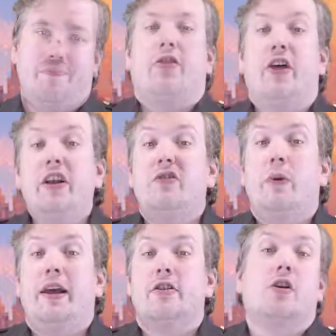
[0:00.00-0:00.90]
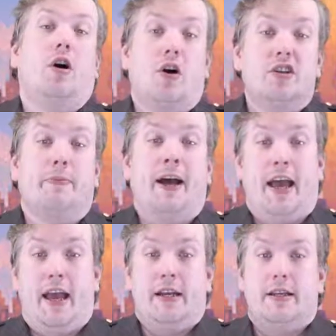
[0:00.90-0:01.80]
Thus we enter Ultima
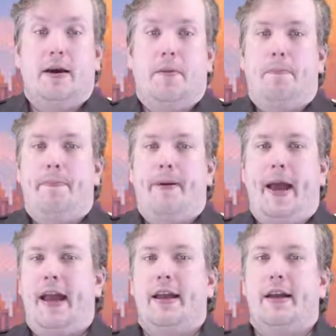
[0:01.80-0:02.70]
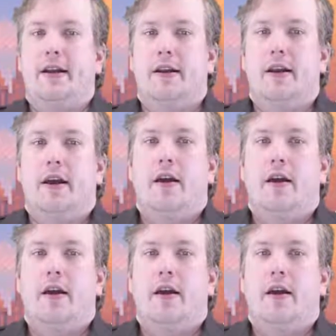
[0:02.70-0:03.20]
8, Pagan,